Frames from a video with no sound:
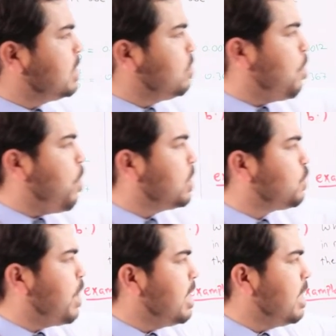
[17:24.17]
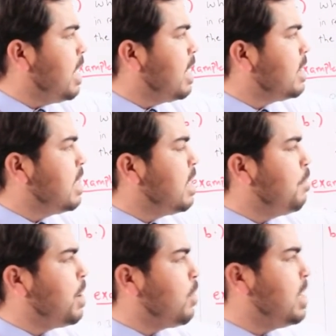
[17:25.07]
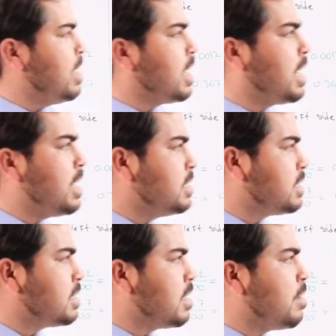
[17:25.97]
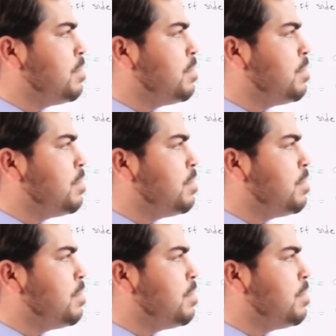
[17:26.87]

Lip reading: 0.1, the number will increase.